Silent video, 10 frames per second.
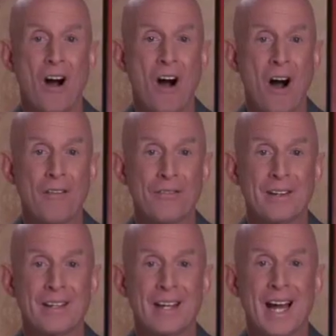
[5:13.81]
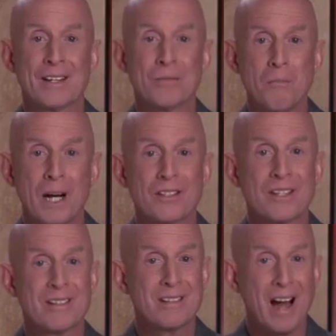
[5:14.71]
often as much
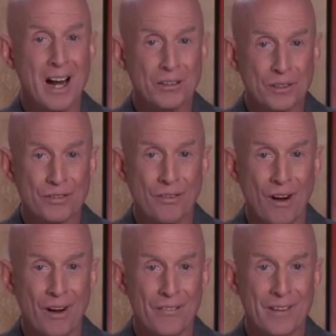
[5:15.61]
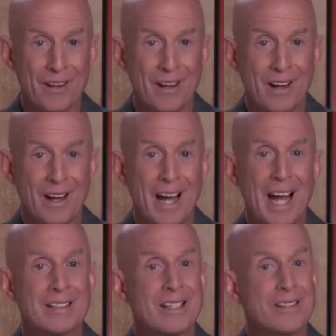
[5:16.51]
the doctor's fault
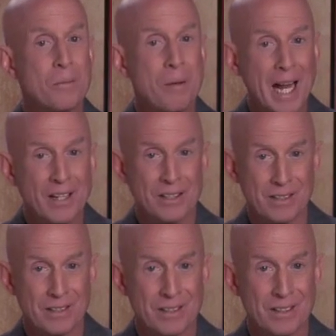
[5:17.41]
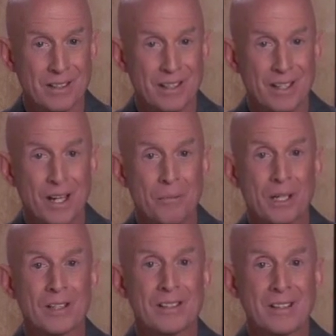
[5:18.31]
as it is the patient's,
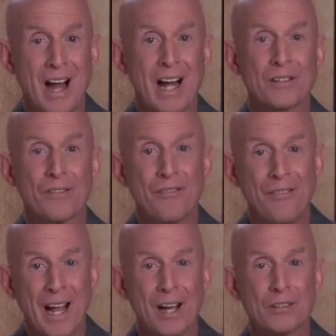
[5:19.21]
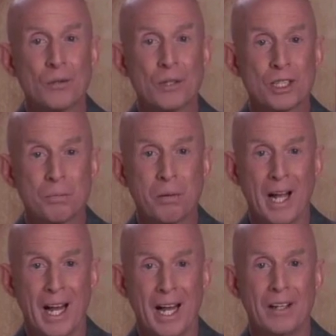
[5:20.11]
because the doctor failed to
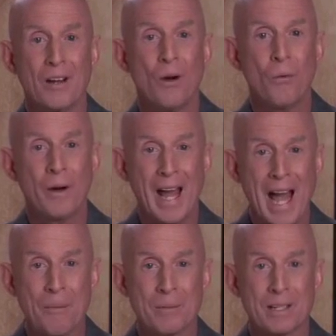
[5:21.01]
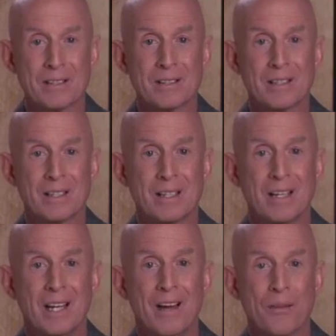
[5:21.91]
explain what happens
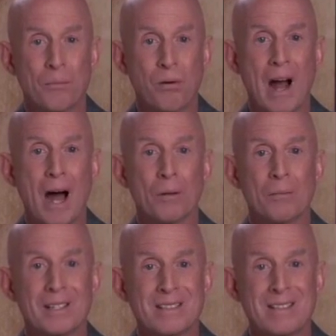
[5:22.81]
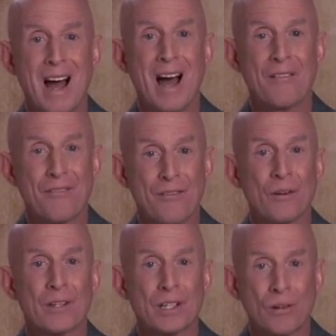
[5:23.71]
if the problem is not
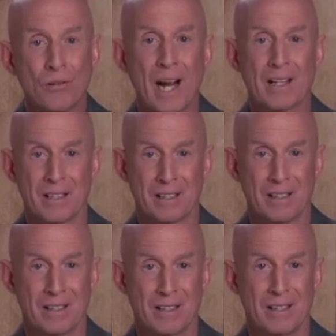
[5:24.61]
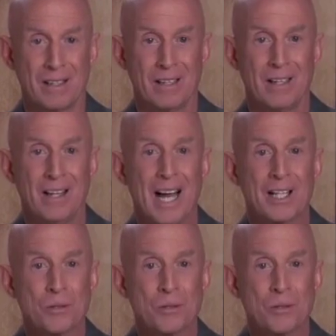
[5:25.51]
fully corrected. As a